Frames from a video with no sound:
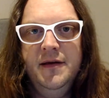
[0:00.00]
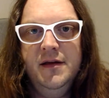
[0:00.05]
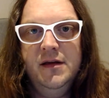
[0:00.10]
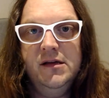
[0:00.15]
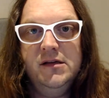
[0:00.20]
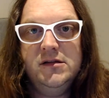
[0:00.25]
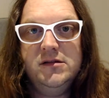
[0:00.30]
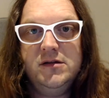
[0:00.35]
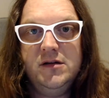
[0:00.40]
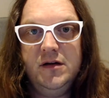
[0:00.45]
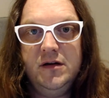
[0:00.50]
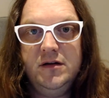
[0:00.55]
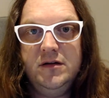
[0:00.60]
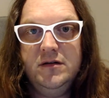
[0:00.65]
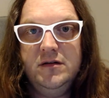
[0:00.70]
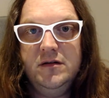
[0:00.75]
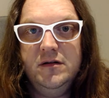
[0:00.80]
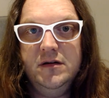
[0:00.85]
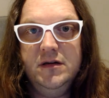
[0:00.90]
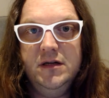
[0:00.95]

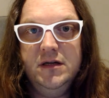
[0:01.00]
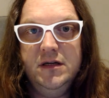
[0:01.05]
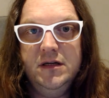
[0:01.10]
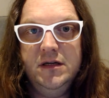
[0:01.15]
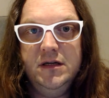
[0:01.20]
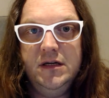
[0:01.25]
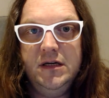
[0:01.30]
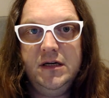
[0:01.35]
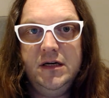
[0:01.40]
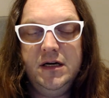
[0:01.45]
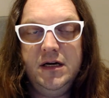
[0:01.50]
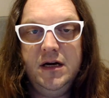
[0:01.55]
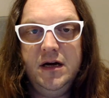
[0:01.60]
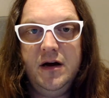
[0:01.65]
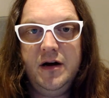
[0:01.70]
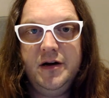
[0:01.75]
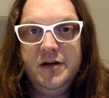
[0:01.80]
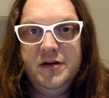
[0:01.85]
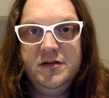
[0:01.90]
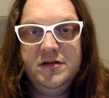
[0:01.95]
So
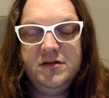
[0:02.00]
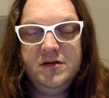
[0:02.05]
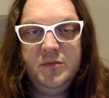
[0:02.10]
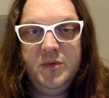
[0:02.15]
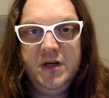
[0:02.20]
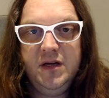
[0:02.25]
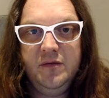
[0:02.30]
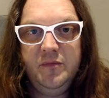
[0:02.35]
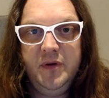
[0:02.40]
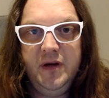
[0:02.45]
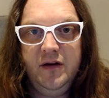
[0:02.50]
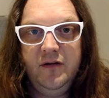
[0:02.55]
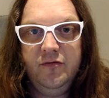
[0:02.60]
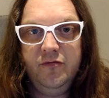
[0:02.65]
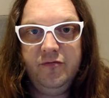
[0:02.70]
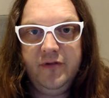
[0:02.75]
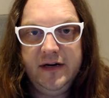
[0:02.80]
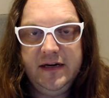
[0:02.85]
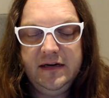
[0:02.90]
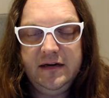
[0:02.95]
I used to be a big
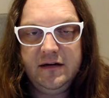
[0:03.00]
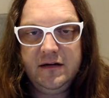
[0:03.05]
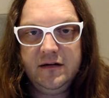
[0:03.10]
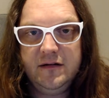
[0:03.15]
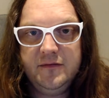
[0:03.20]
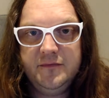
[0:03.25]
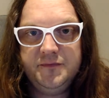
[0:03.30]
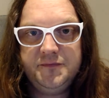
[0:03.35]
reader,